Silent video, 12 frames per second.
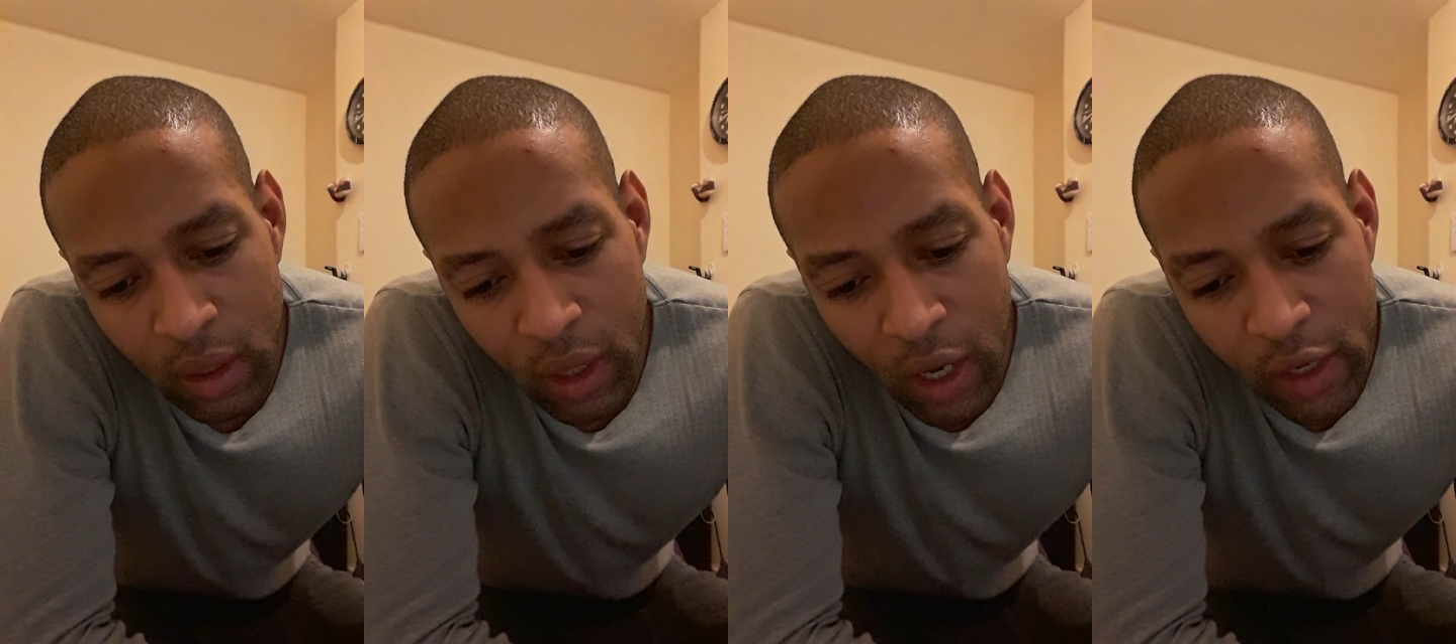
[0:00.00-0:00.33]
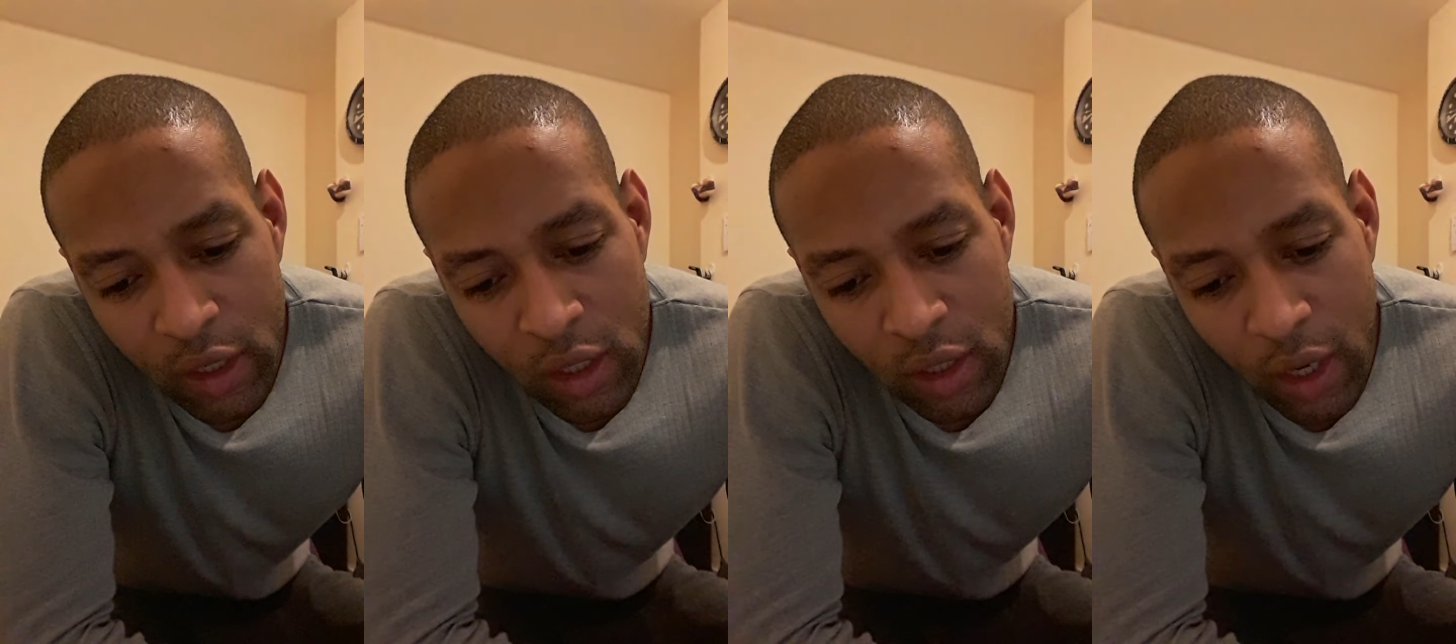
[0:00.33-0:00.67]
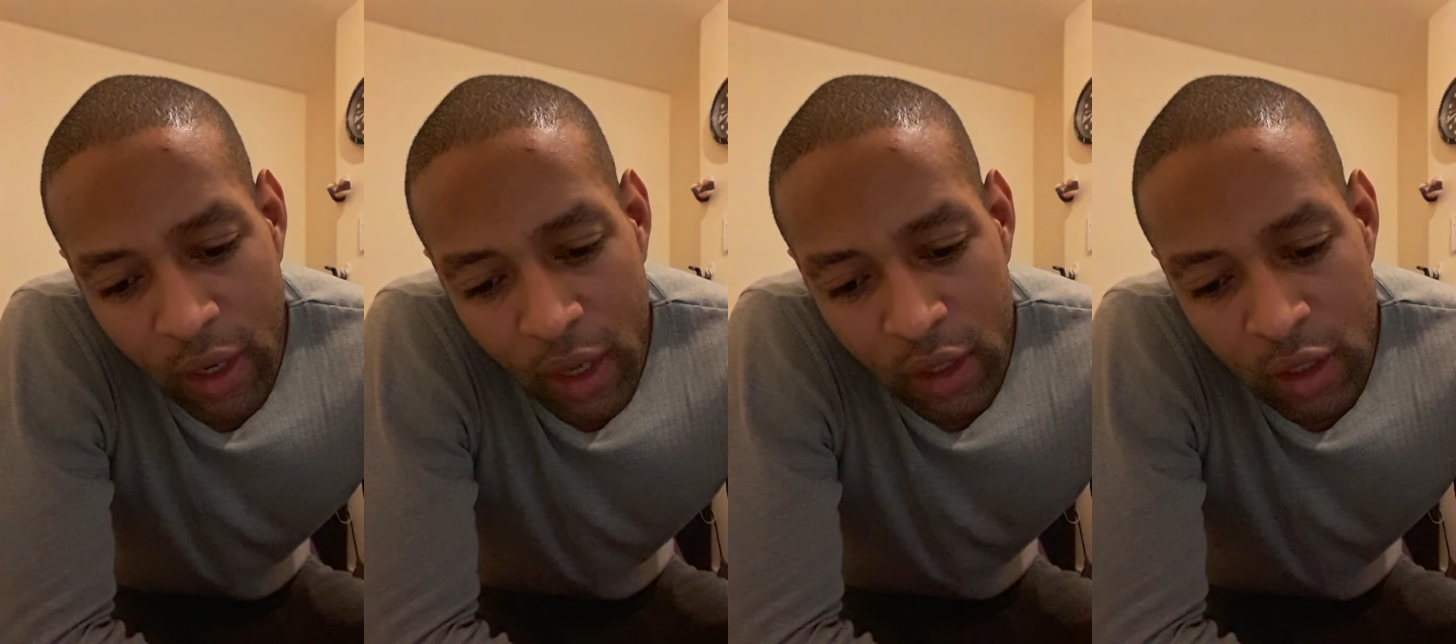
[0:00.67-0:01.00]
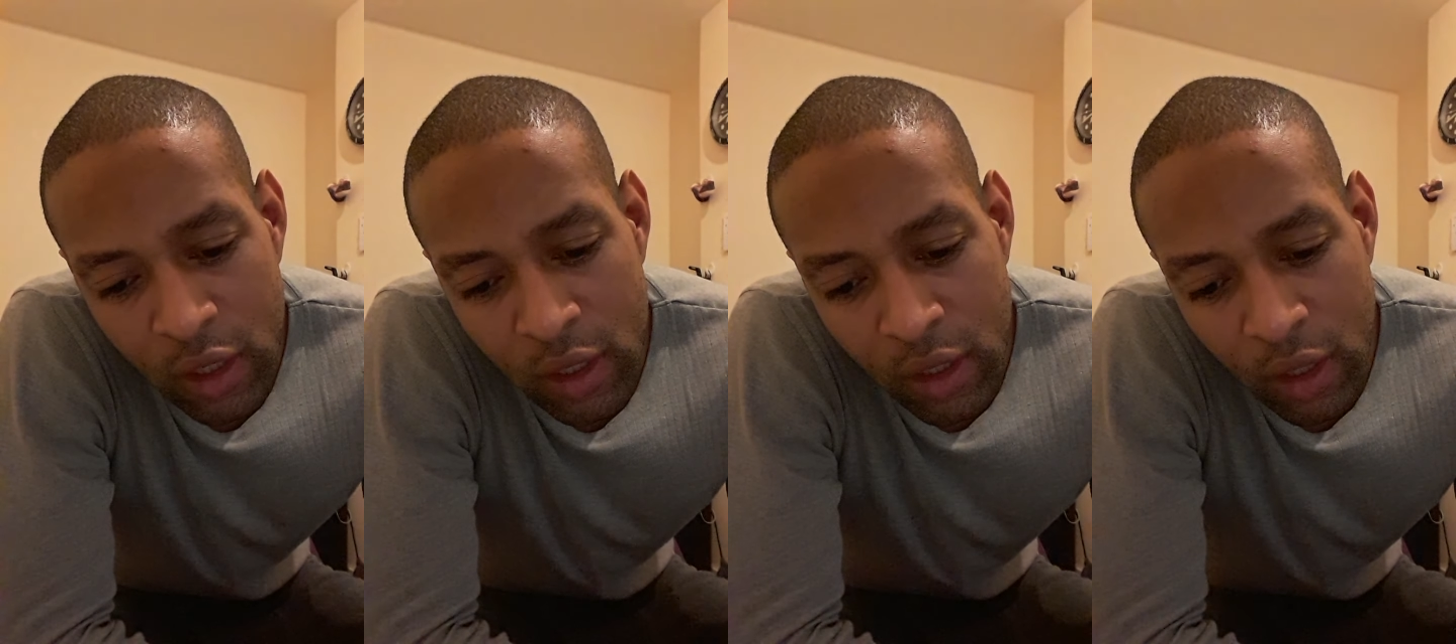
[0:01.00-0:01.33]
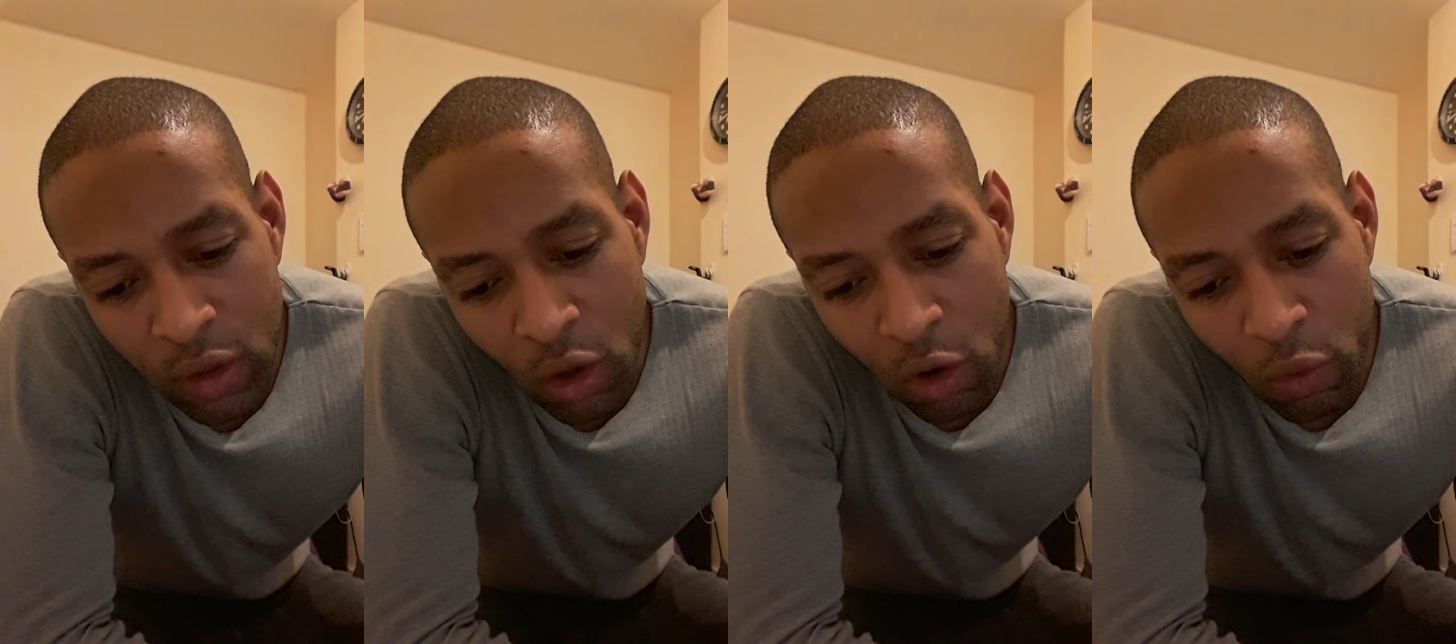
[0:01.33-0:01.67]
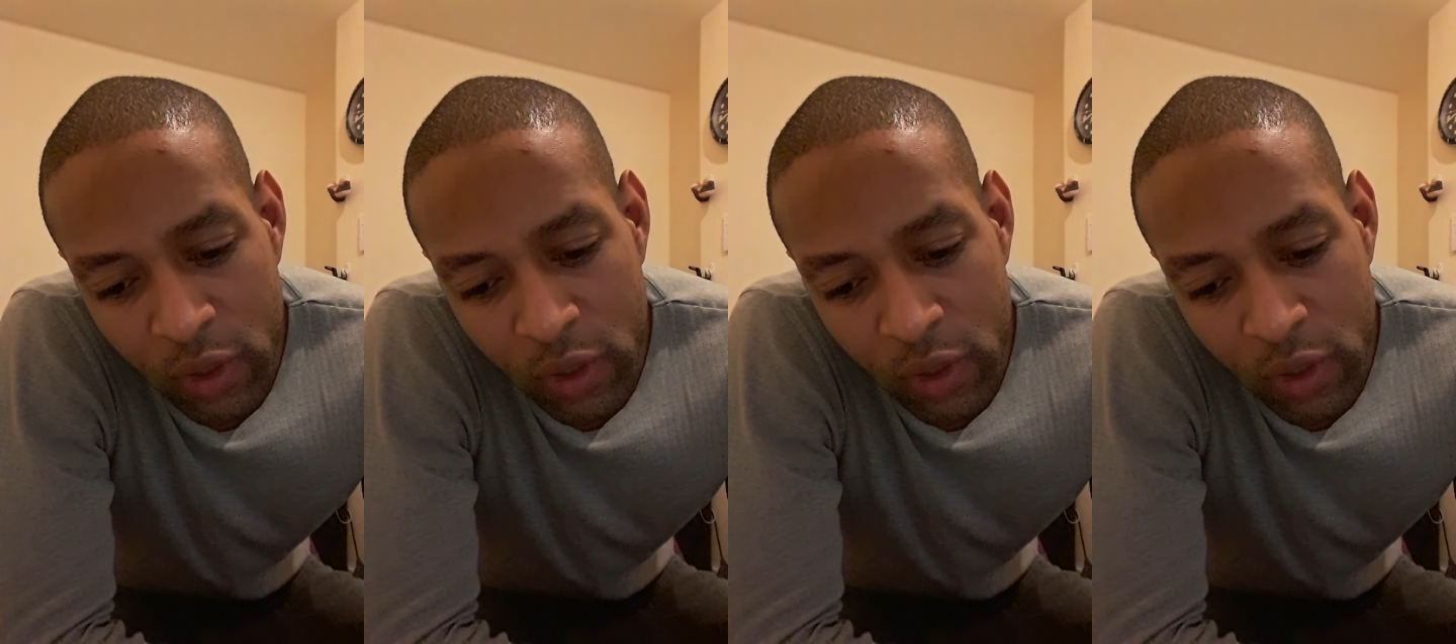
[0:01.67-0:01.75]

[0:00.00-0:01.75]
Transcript: and ye that ye not